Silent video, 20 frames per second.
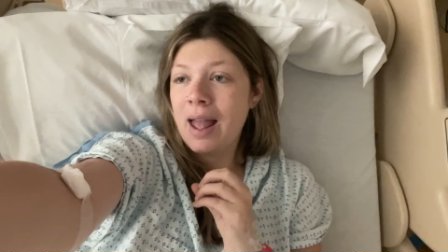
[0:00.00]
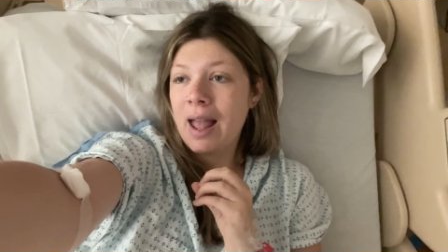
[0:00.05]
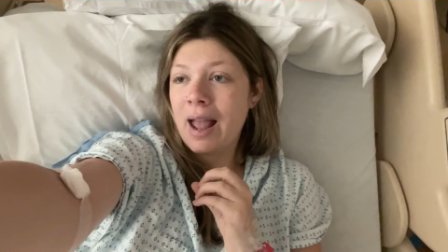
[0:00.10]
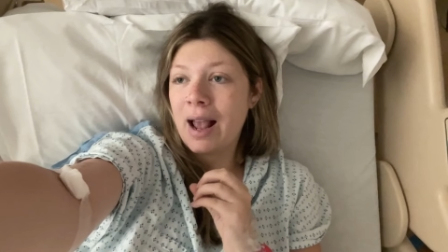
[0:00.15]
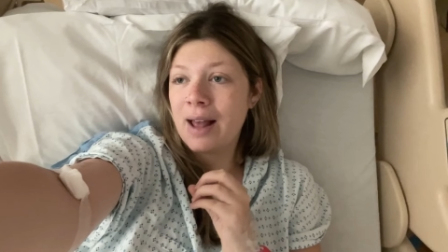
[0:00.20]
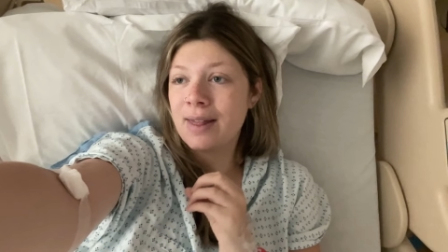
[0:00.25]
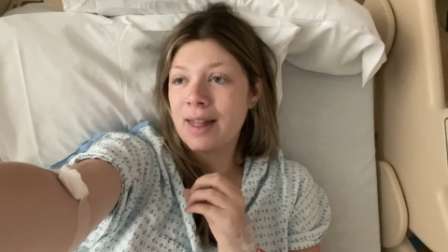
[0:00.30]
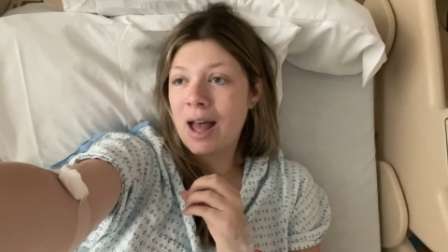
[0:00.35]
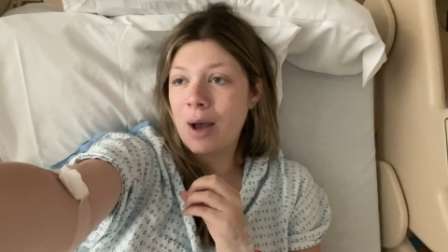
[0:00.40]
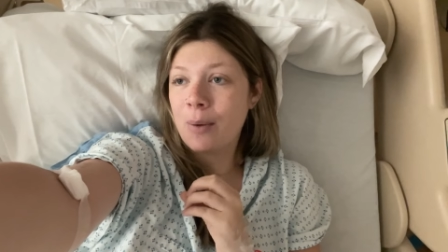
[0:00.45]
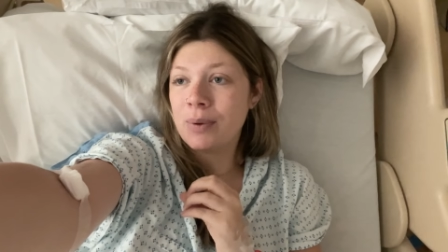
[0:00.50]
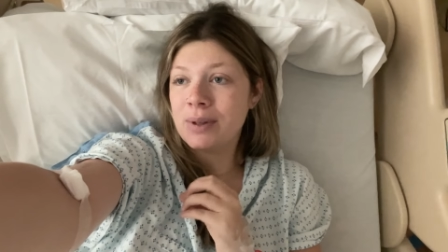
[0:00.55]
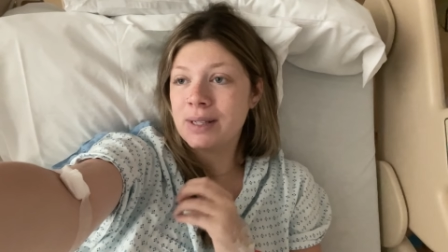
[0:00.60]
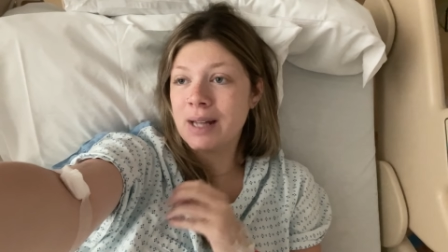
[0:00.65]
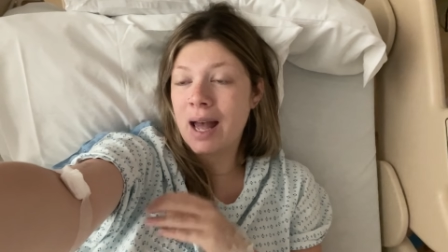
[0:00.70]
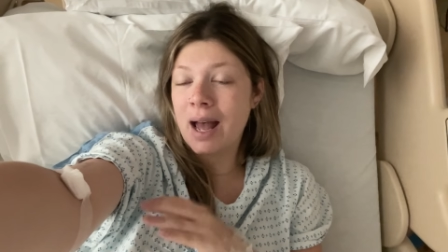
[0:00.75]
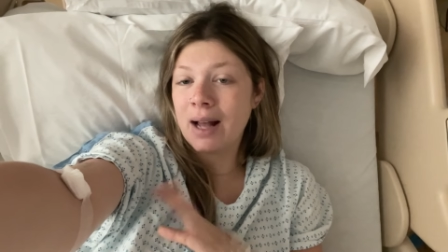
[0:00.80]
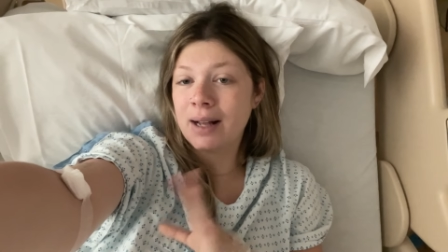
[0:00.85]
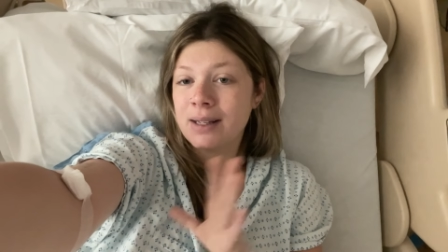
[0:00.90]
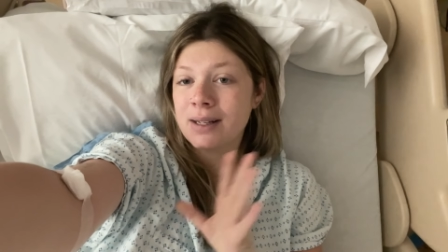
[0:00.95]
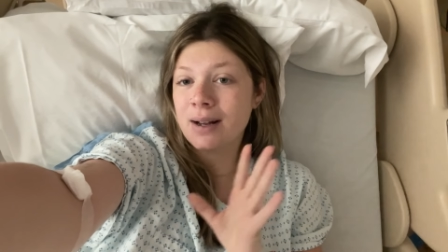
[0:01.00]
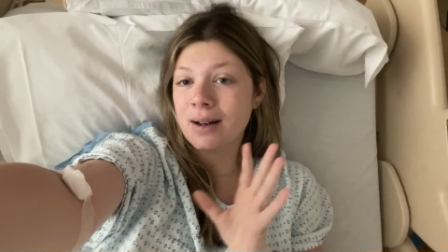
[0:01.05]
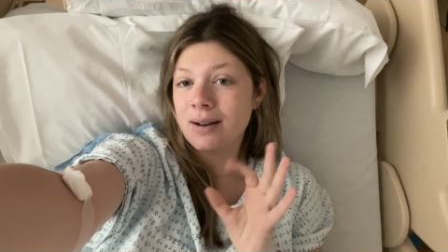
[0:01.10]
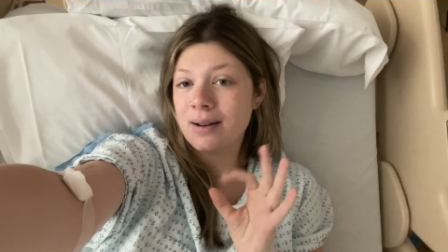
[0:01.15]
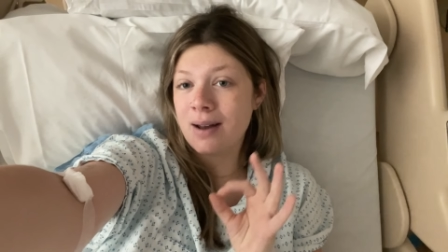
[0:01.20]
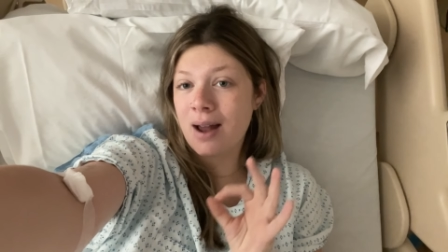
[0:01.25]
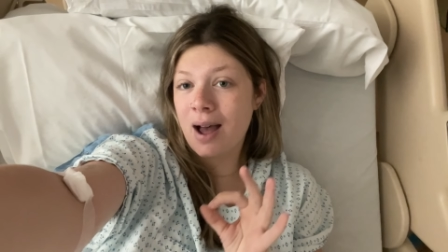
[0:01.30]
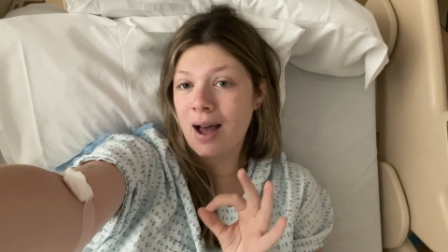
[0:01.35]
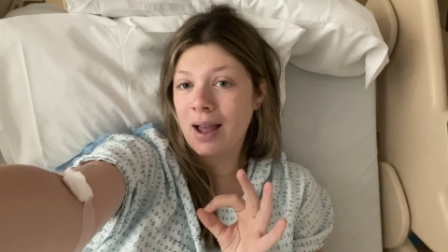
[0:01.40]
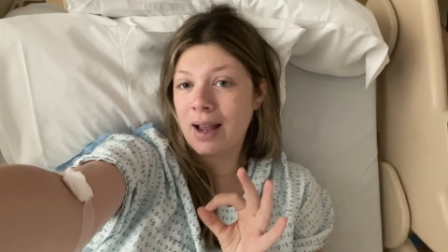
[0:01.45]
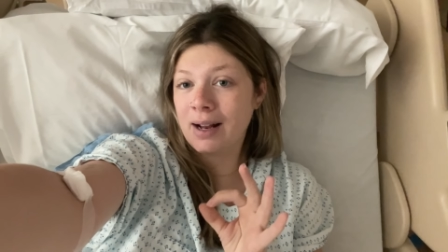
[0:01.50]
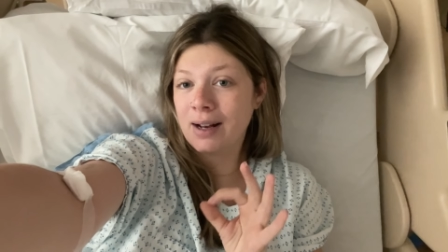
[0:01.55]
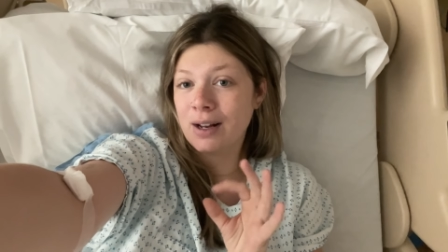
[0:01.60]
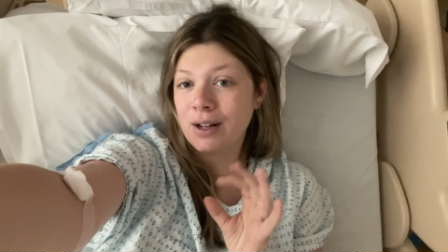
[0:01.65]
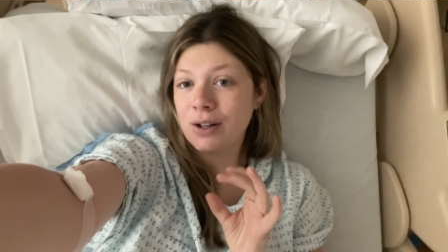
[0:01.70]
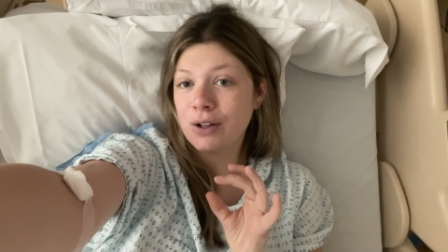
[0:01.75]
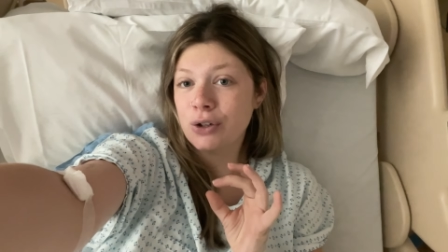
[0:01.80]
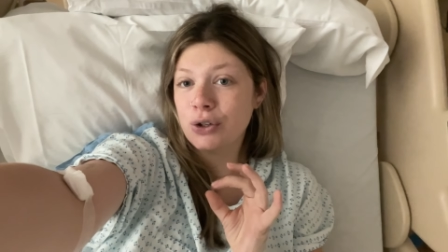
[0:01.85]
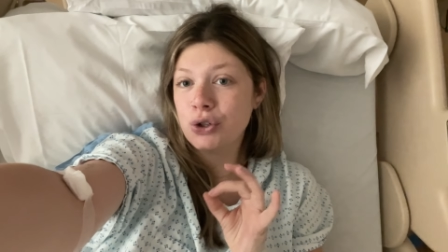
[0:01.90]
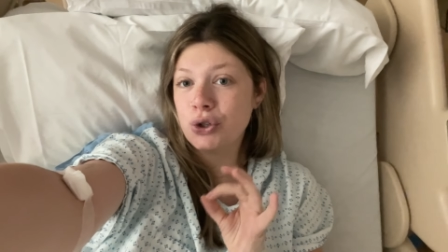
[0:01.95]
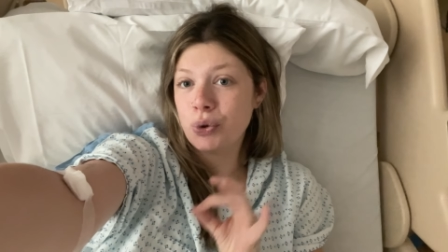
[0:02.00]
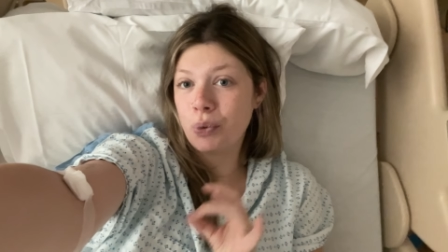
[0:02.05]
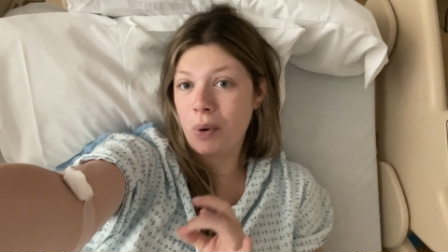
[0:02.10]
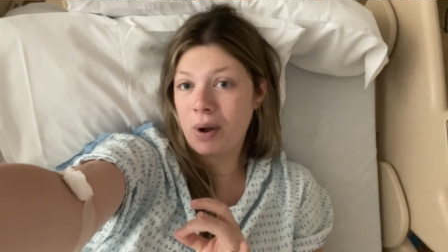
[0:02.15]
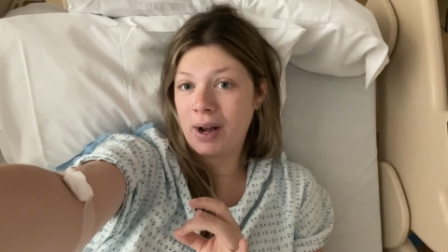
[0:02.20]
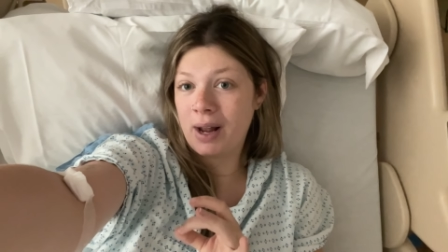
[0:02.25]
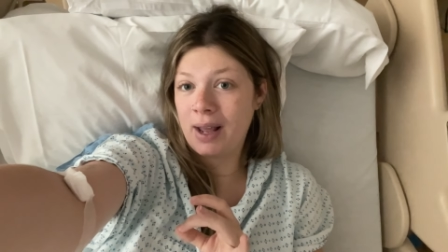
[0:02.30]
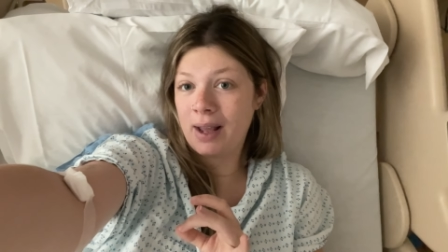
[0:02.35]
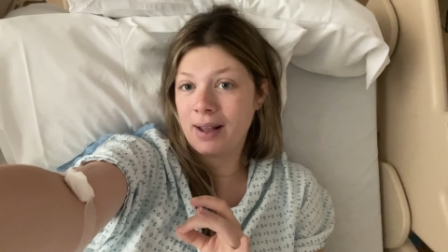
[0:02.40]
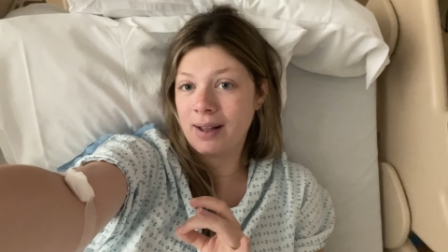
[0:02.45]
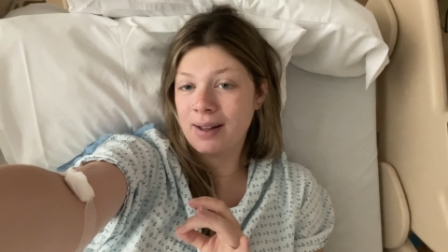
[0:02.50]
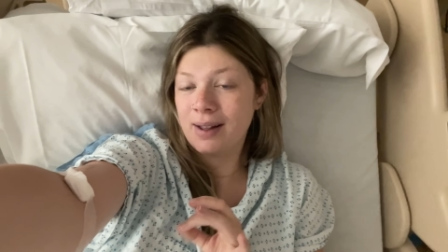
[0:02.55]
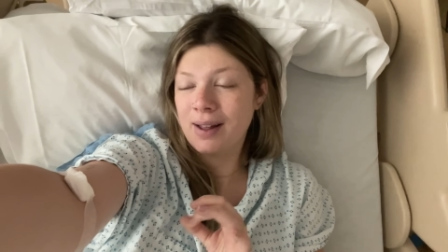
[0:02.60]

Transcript: and that was at 9:20